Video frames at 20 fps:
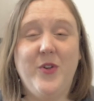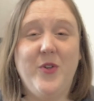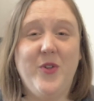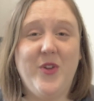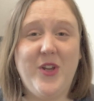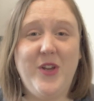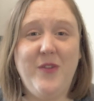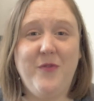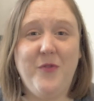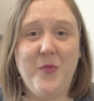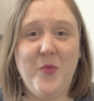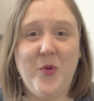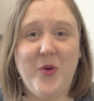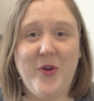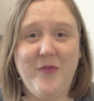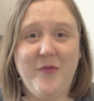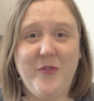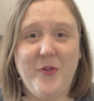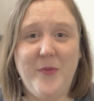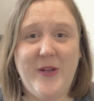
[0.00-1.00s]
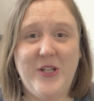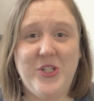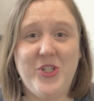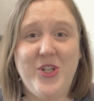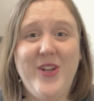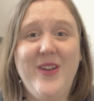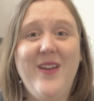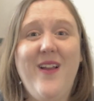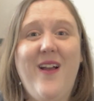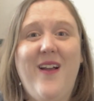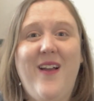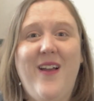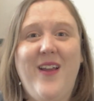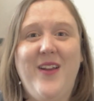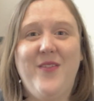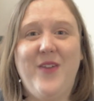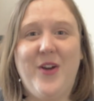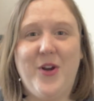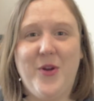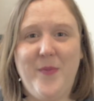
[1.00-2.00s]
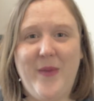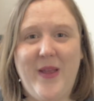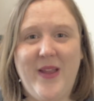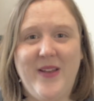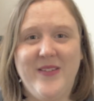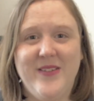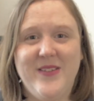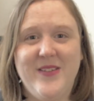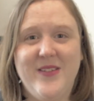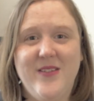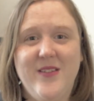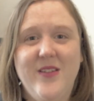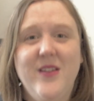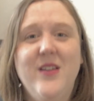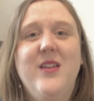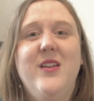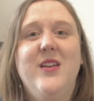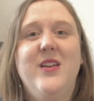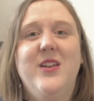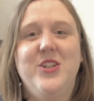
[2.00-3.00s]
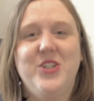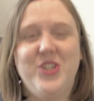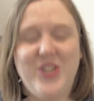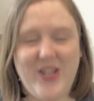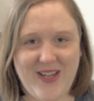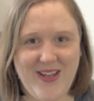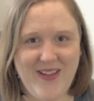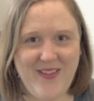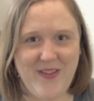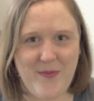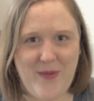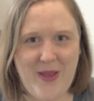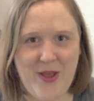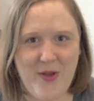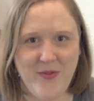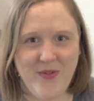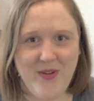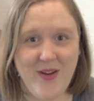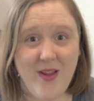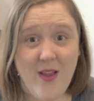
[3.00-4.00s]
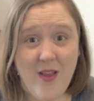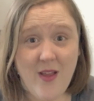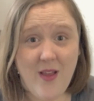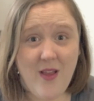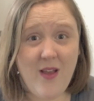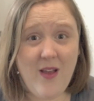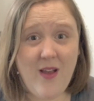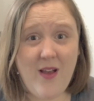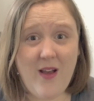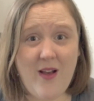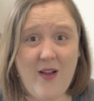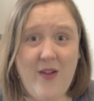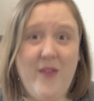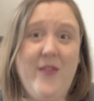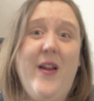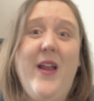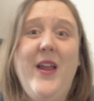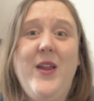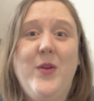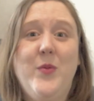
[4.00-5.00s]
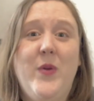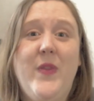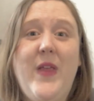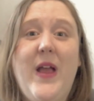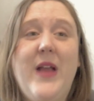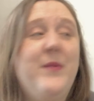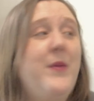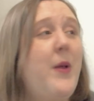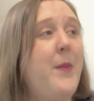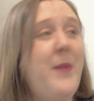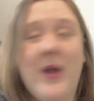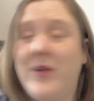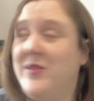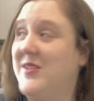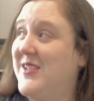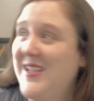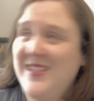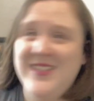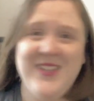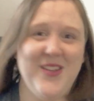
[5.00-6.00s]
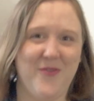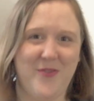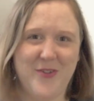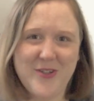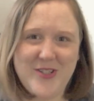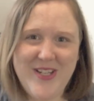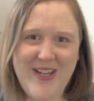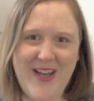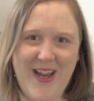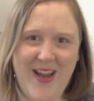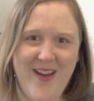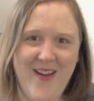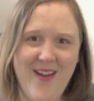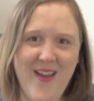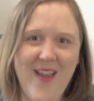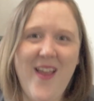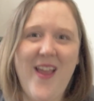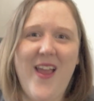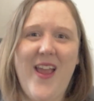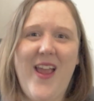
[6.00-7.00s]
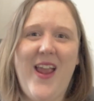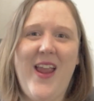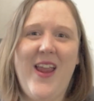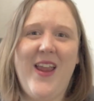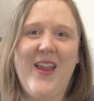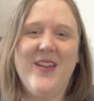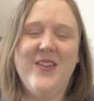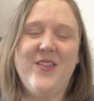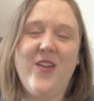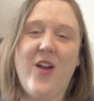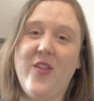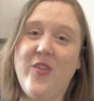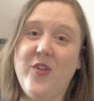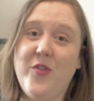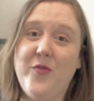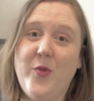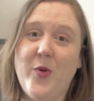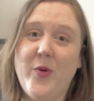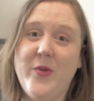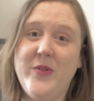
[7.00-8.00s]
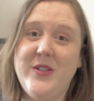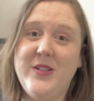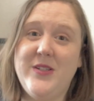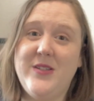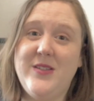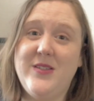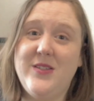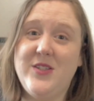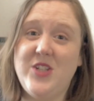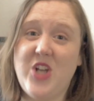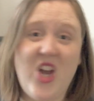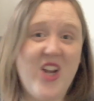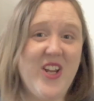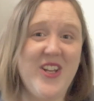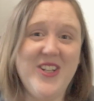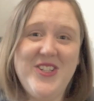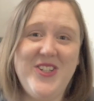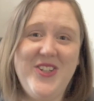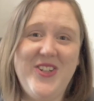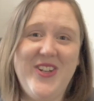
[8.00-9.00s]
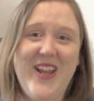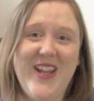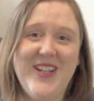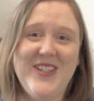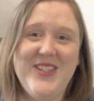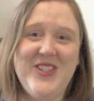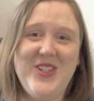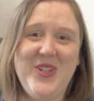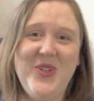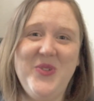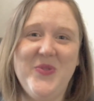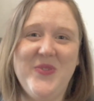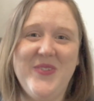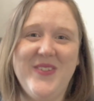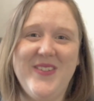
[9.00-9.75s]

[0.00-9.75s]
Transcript: looking for more information, I'd recommend checking them out. All right, well, that about does it for today, and I'll look forward to talking to you again soon.